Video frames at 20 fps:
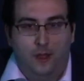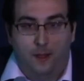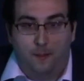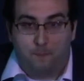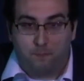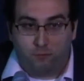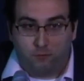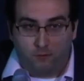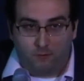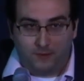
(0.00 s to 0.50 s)

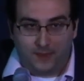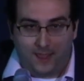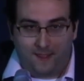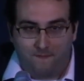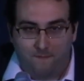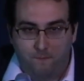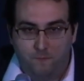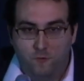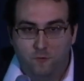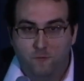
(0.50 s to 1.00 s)
pro-life
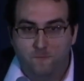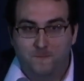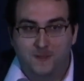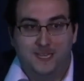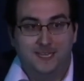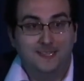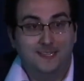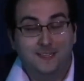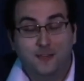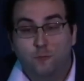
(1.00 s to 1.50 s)

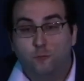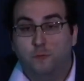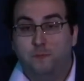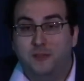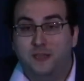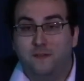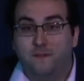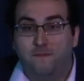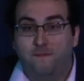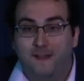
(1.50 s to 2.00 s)
movement, and it will be
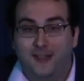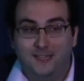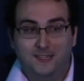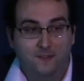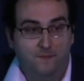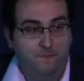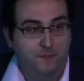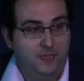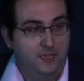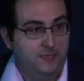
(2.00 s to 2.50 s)

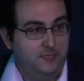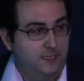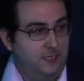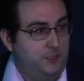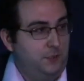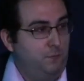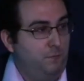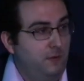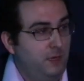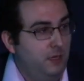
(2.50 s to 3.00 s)
effective because
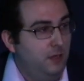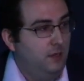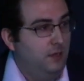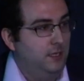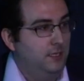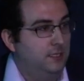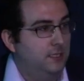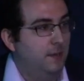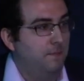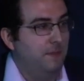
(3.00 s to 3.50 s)
it's real.
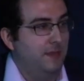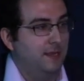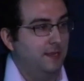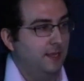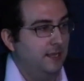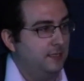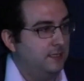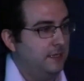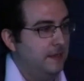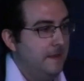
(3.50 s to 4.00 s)
It's something
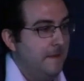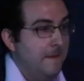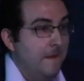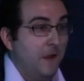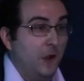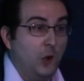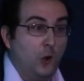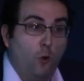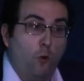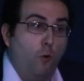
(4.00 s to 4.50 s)
that's
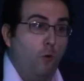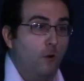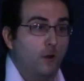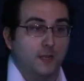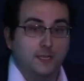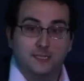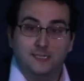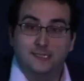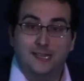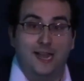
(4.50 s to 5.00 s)
core.
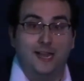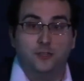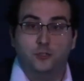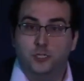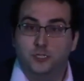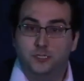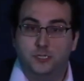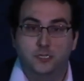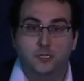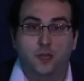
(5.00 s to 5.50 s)
It's not
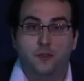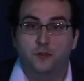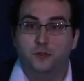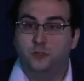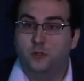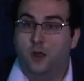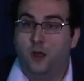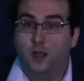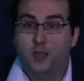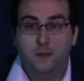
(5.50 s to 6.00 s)
just another
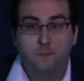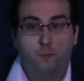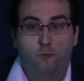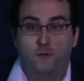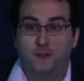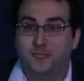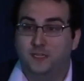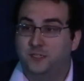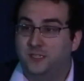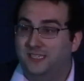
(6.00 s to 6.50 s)
talking
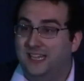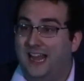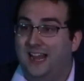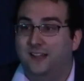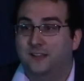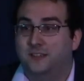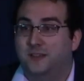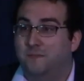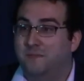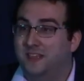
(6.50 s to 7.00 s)
point. It's not
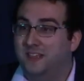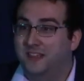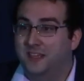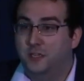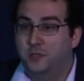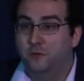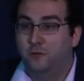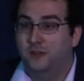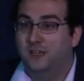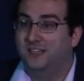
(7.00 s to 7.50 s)
something that
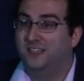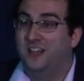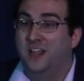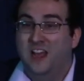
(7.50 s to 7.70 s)
you could